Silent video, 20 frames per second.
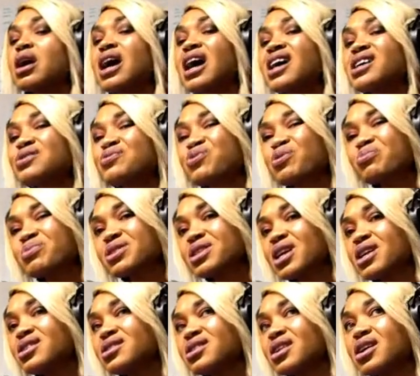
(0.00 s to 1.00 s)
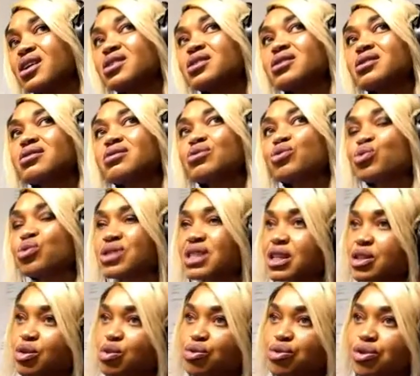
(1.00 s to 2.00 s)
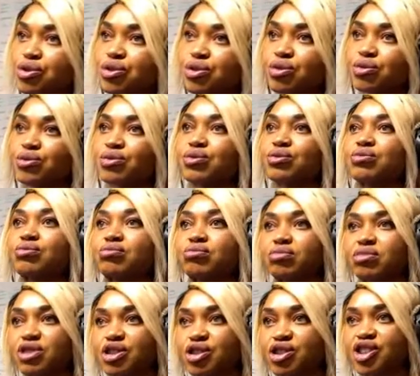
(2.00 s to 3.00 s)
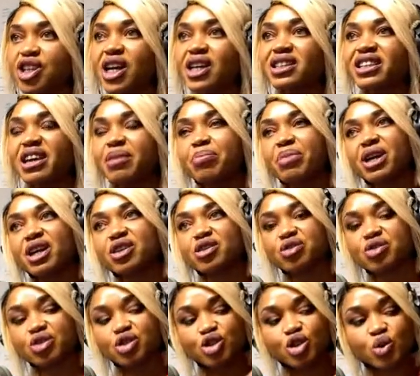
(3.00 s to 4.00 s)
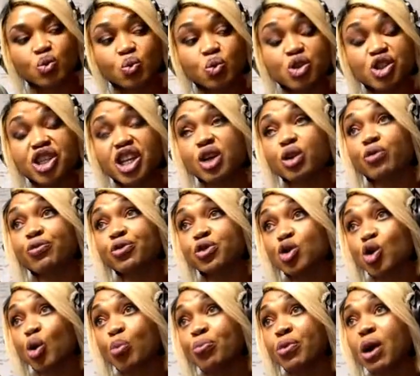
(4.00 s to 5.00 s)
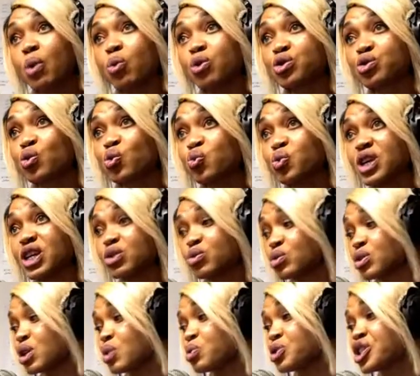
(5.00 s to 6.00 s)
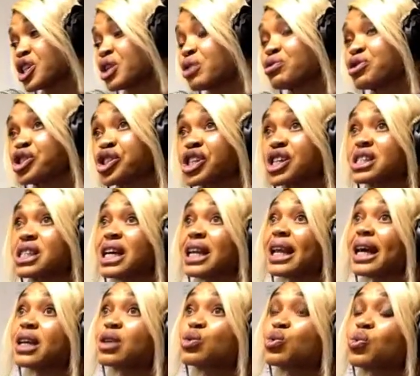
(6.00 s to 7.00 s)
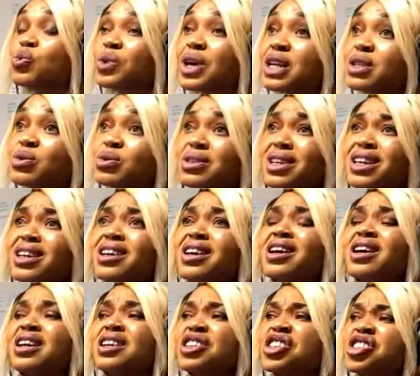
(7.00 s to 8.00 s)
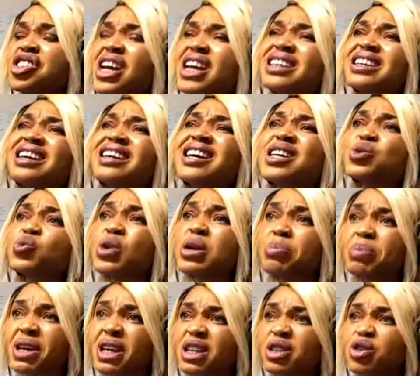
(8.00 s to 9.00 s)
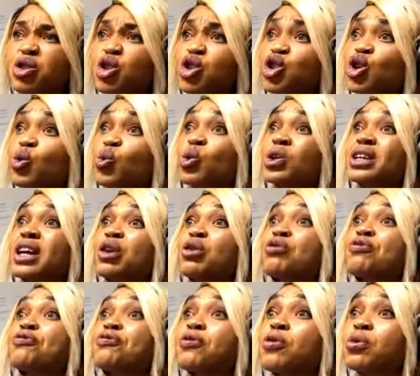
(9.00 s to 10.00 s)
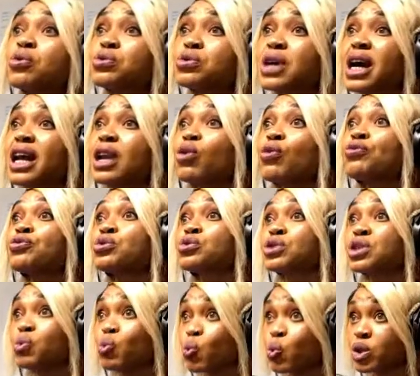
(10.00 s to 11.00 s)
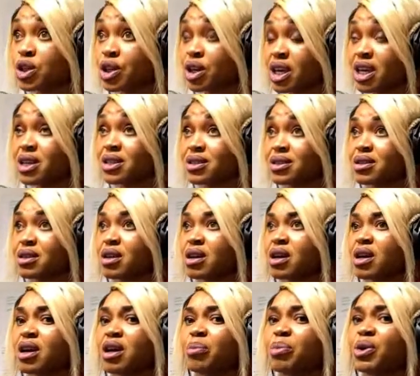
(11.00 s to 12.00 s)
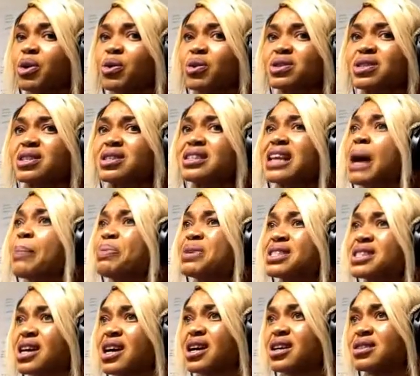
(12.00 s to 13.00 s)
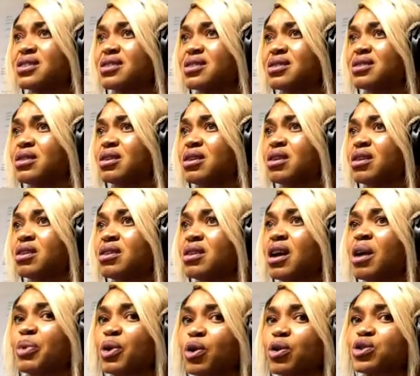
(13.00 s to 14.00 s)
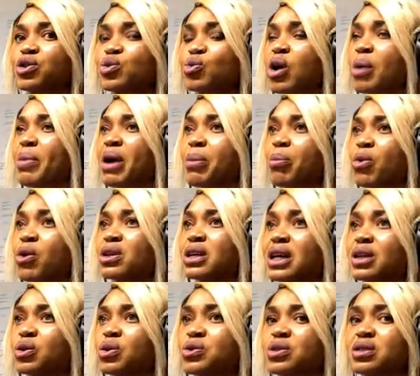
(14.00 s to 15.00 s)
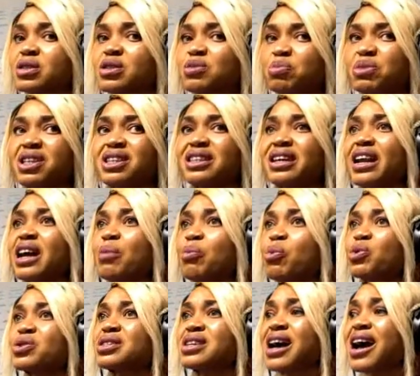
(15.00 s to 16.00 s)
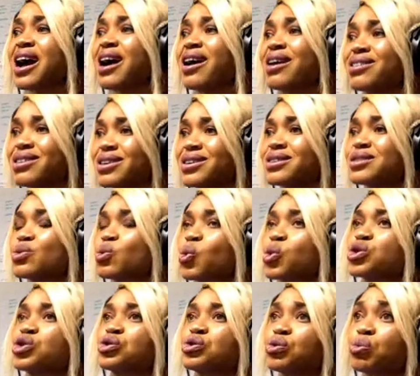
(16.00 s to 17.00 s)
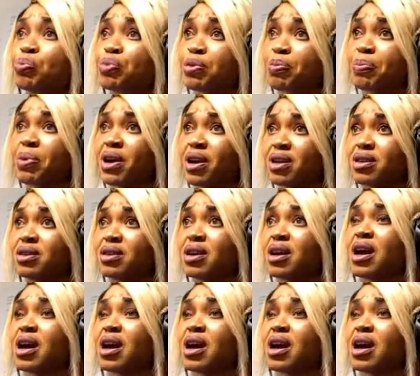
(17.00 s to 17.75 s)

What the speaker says: As from 10 years, you start to reduce. The child can make a decision which kind of top I want to wear today, which kind of shirt I like to wear today. The child can as well make a decision what kind of food I love to eat because his appetite. Yeah, because you are my mother doesn't mean that I must eat what you prepared.